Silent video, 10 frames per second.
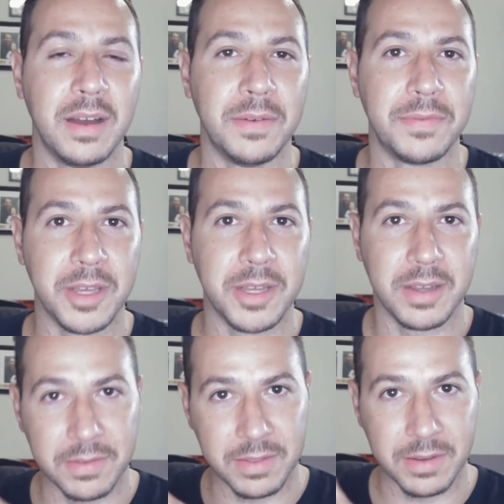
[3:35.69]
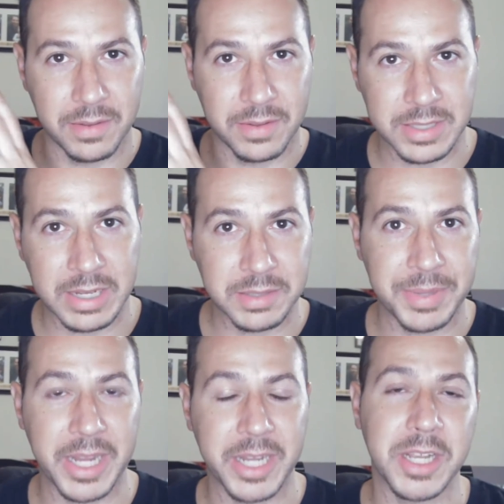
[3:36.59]
of the of the
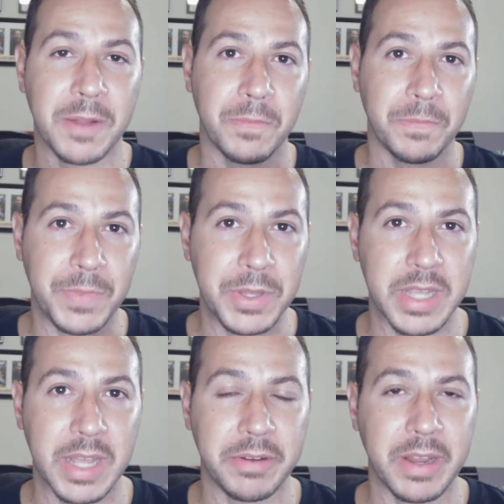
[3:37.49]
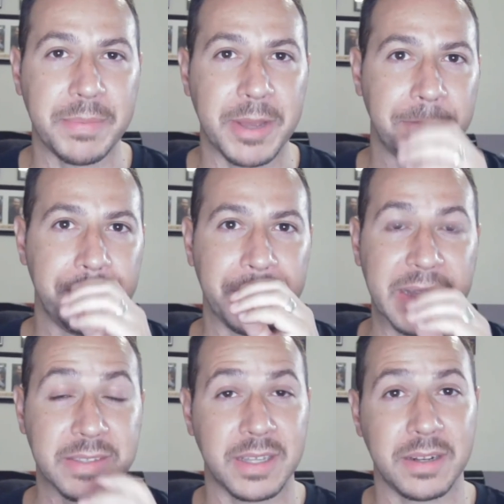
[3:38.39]
sales page and use that in your email
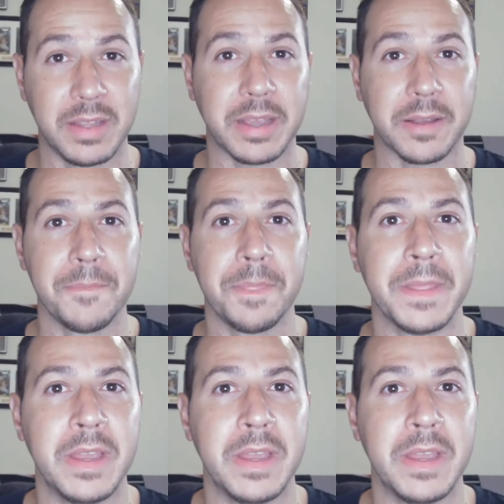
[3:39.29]
and send the link.